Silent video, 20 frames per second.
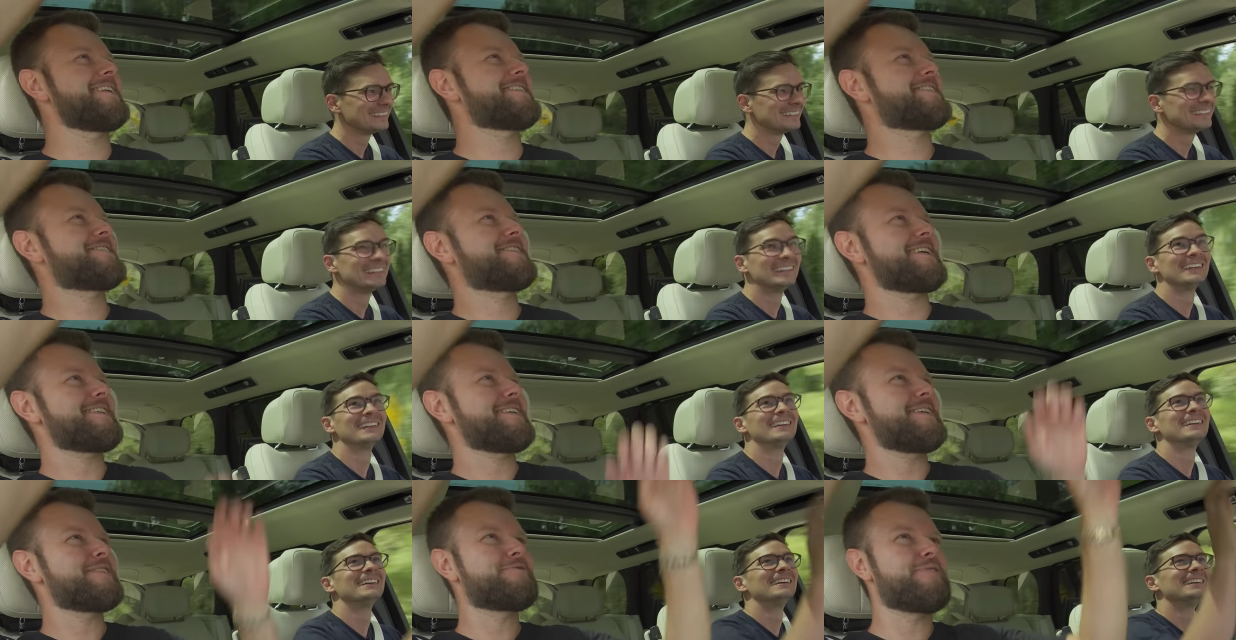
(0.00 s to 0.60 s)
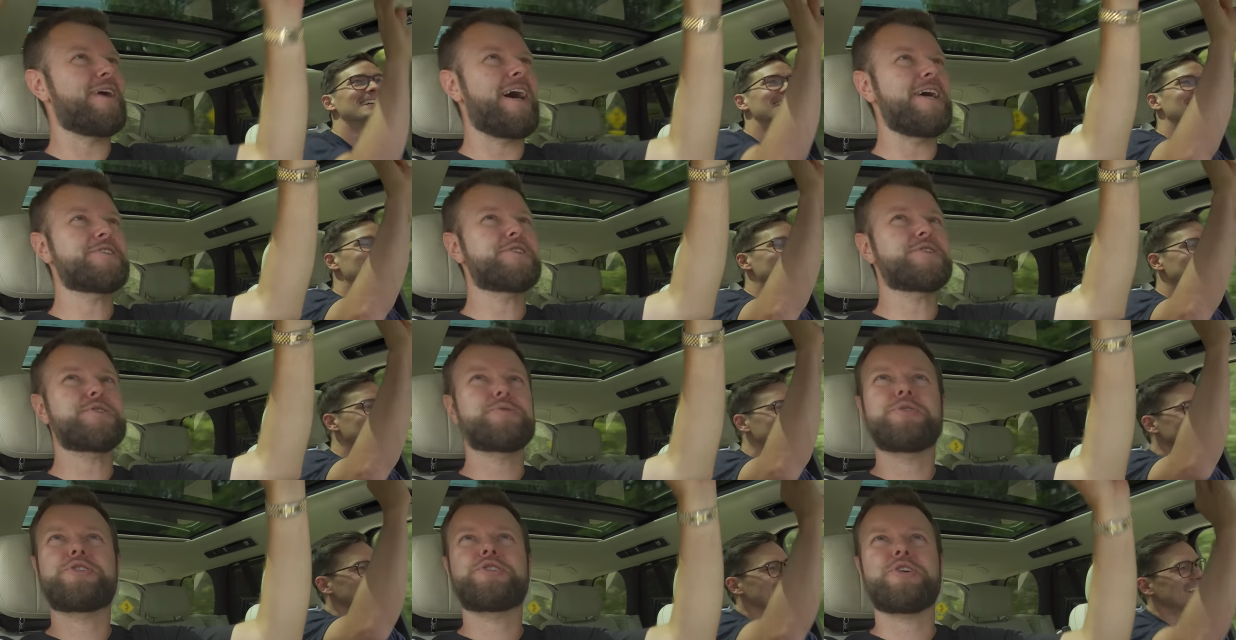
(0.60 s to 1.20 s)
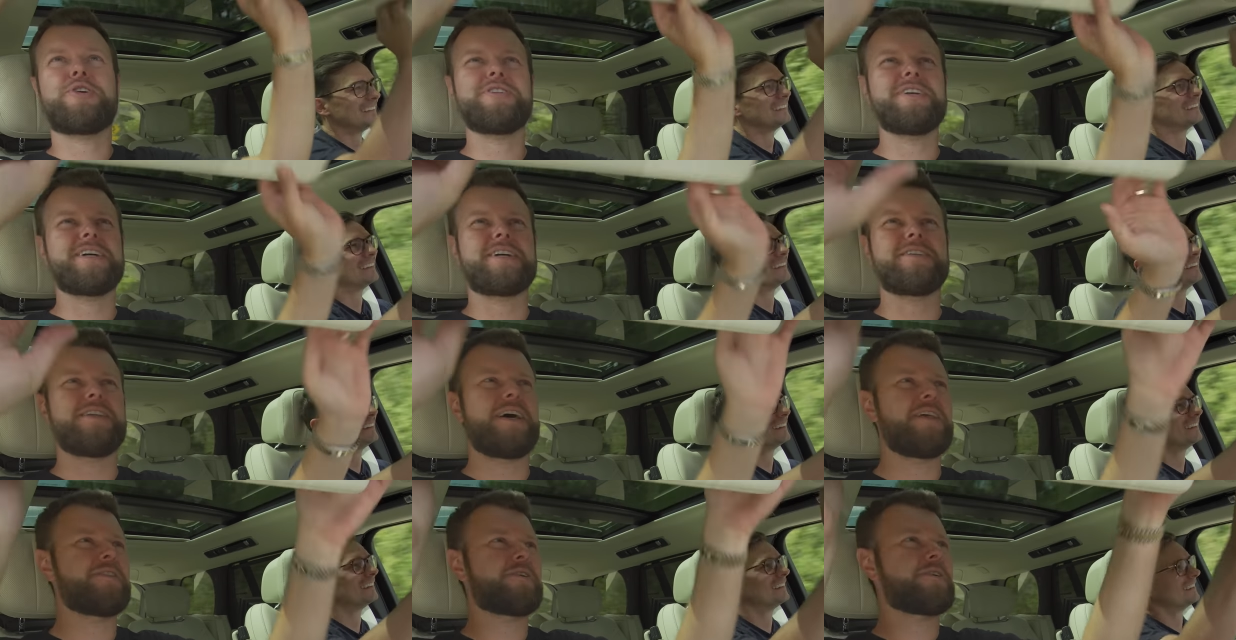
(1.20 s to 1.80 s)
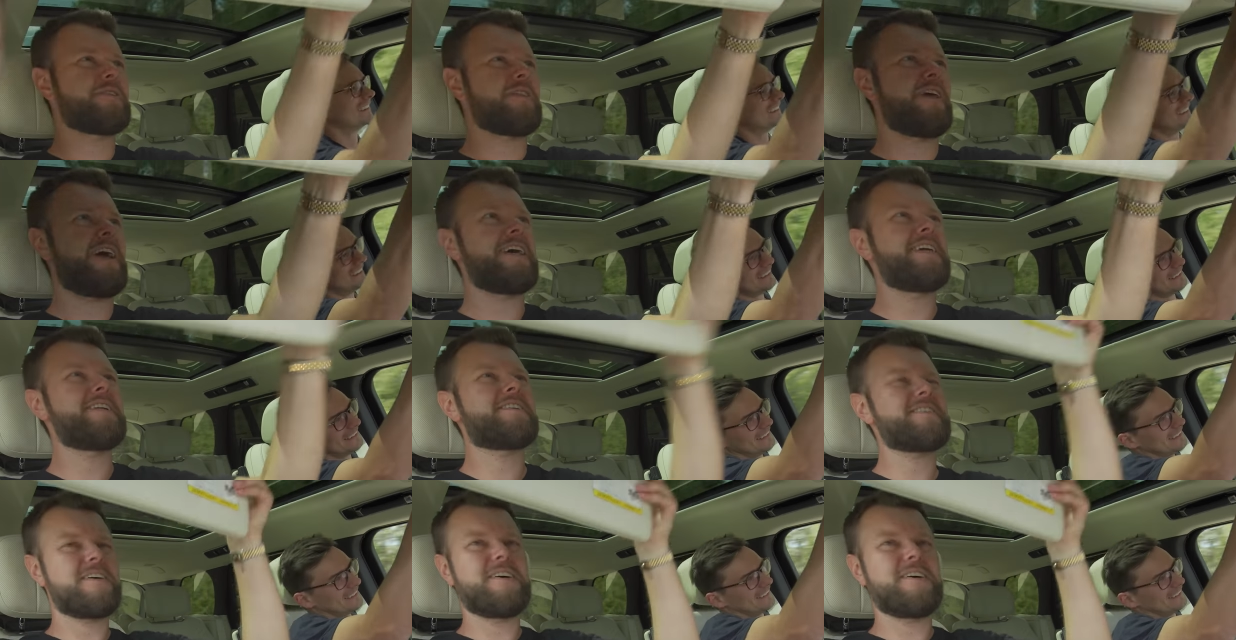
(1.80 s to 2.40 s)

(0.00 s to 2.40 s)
Speaker 1: let's check these visors, which are like leather lined.